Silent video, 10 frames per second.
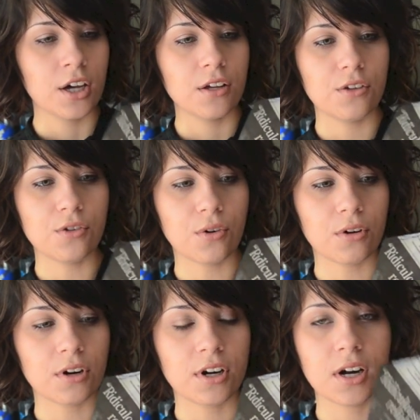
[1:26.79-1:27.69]

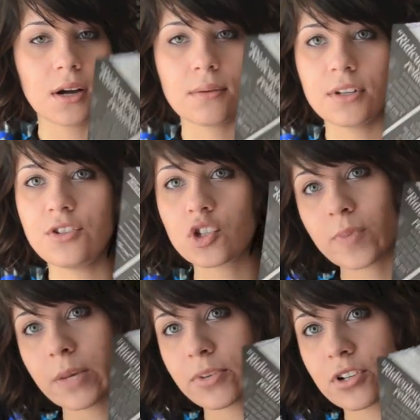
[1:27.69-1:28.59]
your
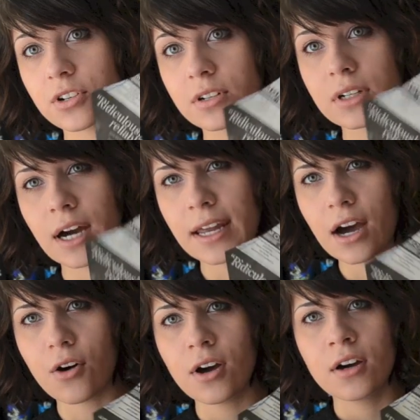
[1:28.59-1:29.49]
newspaper
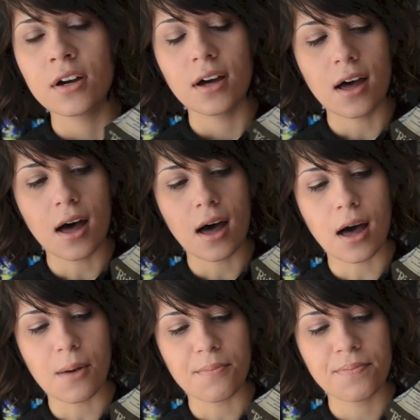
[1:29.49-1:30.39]
cutout
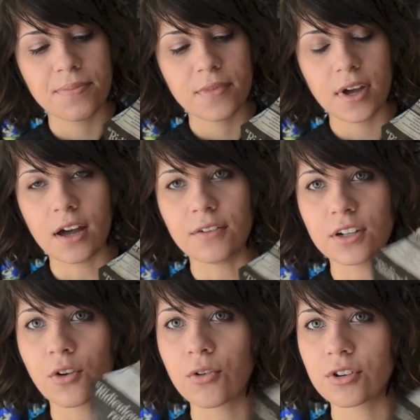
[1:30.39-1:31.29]
of a
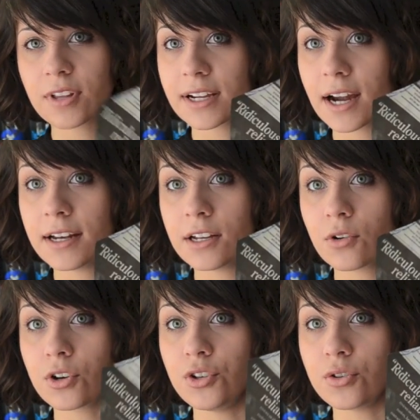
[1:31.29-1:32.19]
quarter like I did,
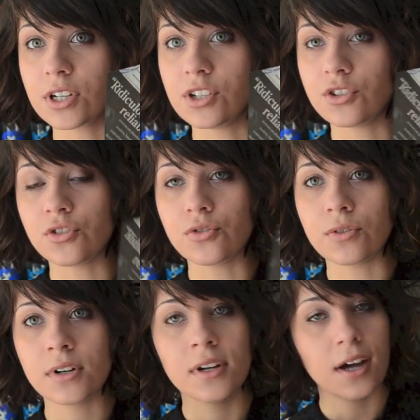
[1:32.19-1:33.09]
or you can
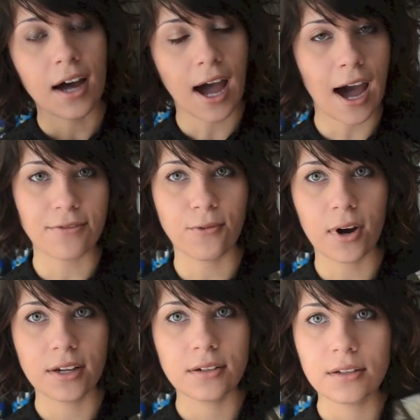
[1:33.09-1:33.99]
do a half
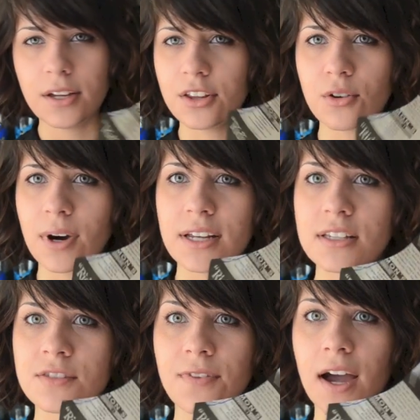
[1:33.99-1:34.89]
one. Either one
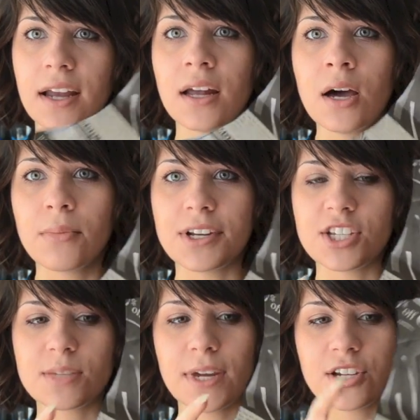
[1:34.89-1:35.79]
is fine, but
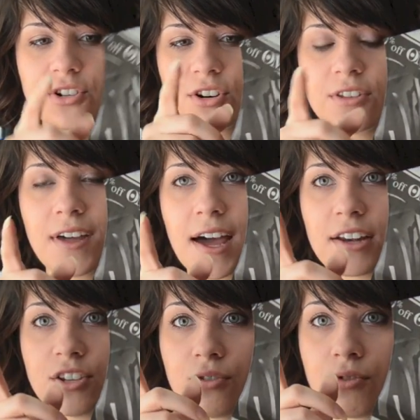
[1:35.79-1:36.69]
just make sure
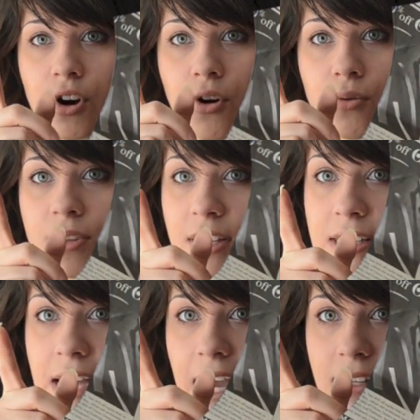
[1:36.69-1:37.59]
that you know the
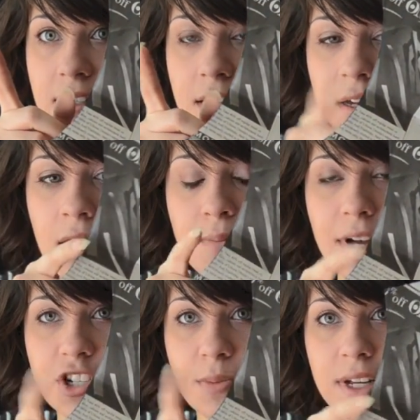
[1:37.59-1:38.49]
exact
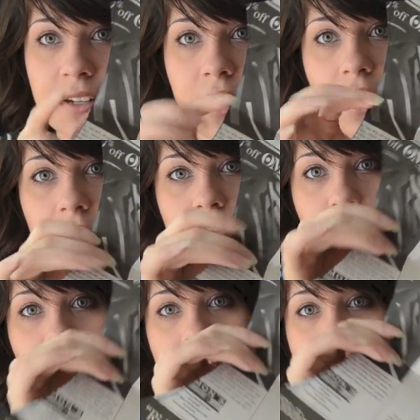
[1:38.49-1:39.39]
measurement of your
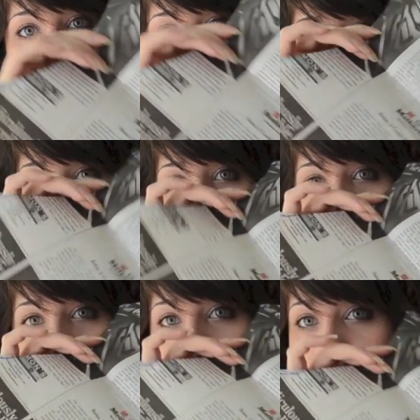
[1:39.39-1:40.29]
waist and you have
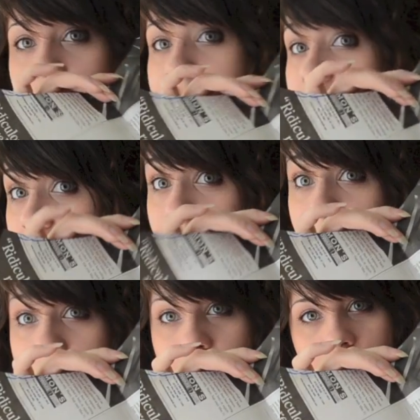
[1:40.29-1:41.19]
the exact
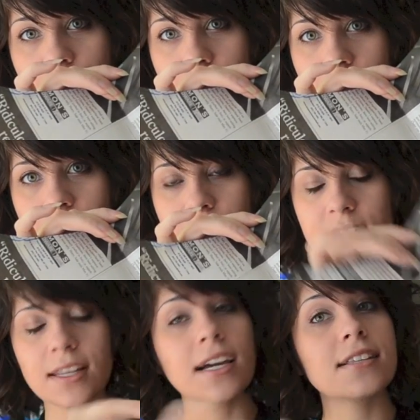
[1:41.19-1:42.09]
length that you need,
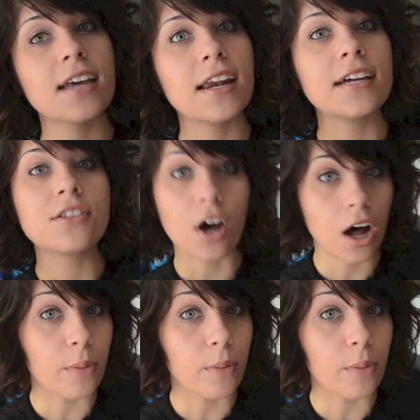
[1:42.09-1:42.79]
because like I said, it's all